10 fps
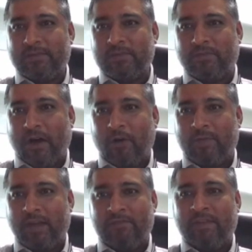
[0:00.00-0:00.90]
terms of how
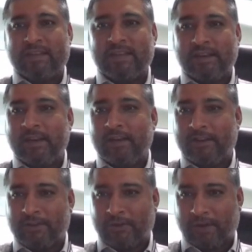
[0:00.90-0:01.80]
we're investing in
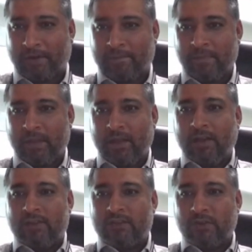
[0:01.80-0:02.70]
e-learning today.
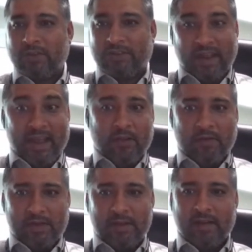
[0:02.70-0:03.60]
So the take
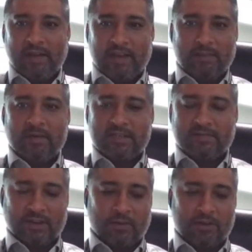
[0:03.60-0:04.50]
on e-learning and immersive
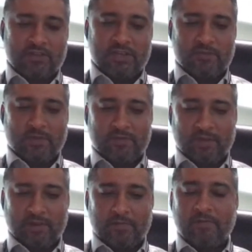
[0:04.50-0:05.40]
technology, as we
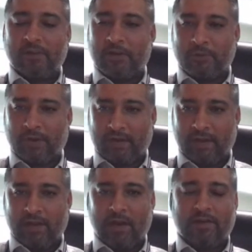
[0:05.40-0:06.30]
are referring to it
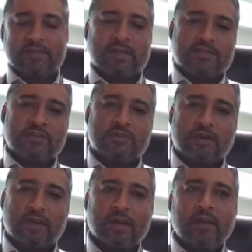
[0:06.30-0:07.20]
in our discussion
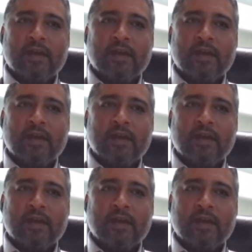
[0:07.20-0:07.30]
today,